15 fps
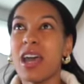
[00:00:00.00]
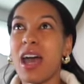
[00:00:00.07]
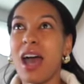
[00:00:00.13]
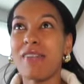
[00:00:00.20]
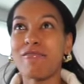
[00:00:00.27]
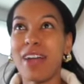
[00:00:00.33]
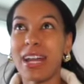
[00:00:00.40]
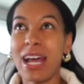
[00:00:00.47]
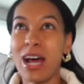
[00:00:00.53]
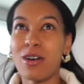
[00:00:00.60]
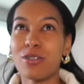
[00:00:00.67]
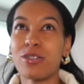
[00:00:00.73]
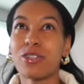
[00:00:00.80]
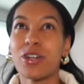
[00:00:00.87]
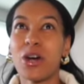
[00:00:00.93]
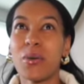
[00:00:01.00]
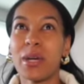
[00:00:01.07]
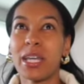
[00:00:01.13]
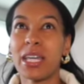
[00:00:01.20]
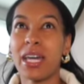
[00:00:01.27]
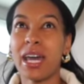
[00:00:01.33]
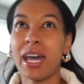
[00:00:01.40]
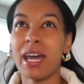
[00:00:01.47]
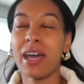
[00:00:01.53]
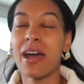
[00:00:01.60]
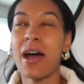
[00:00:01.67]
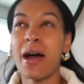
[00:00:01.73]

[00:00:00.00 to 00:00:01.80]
and ran out to go and get